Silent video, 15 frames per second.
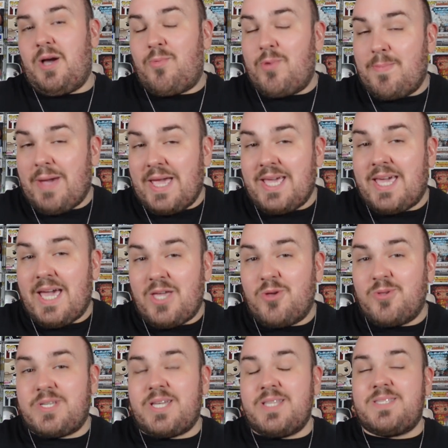we may get
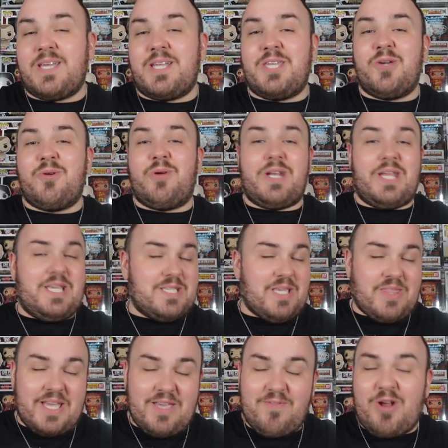you to continue, and he
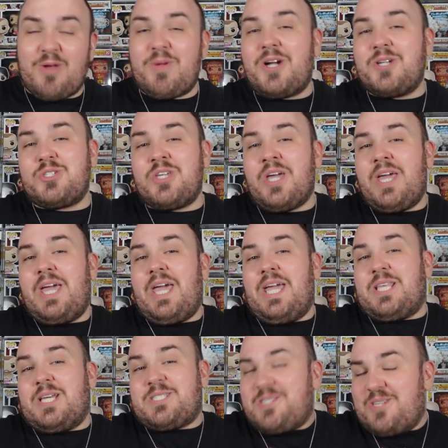said thank you very much. He
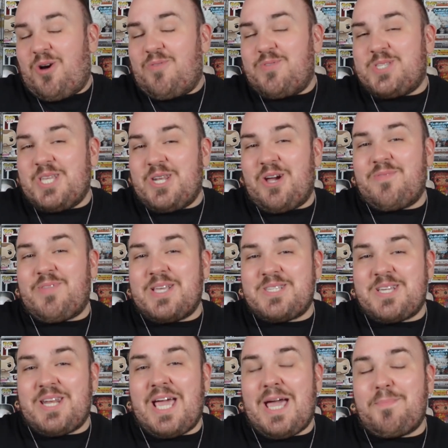doesn't obviously know if that's
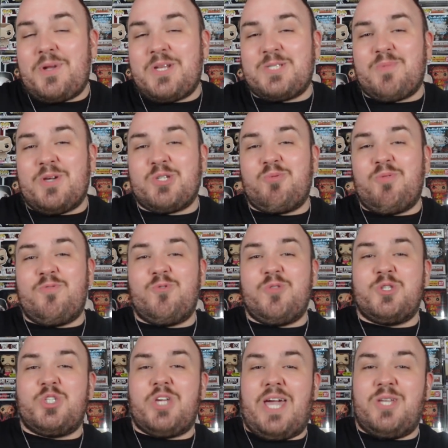going to happen, especially with all
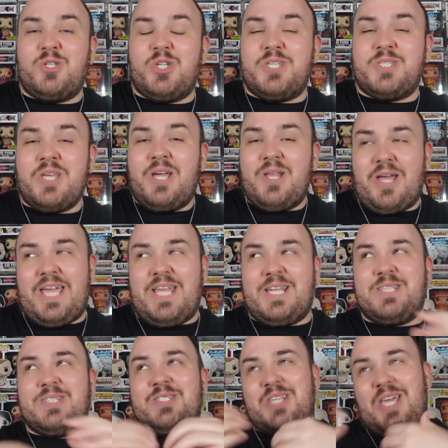the changes. Like, he
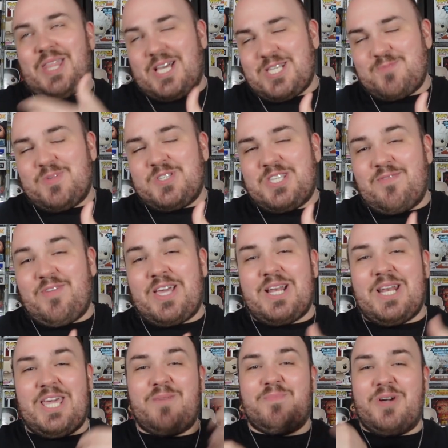didn't say that
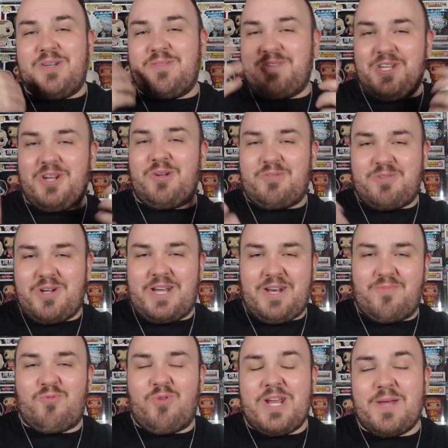specifically, but you know, kind
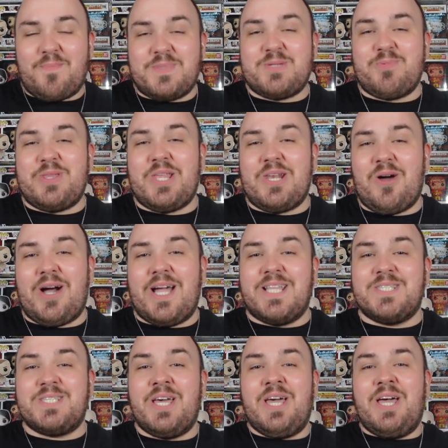of reading between the
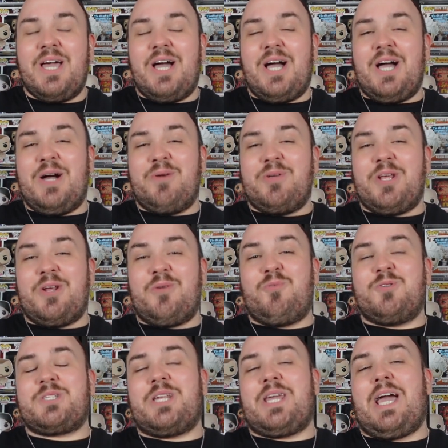lines, we don't know
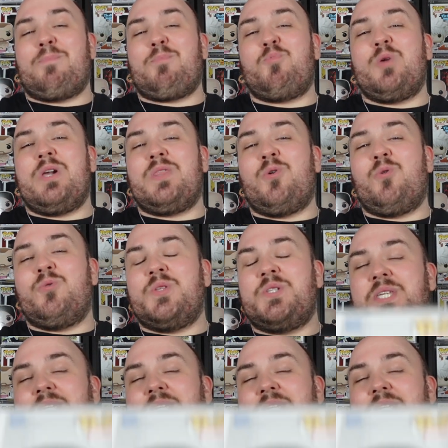what's going to happen with all the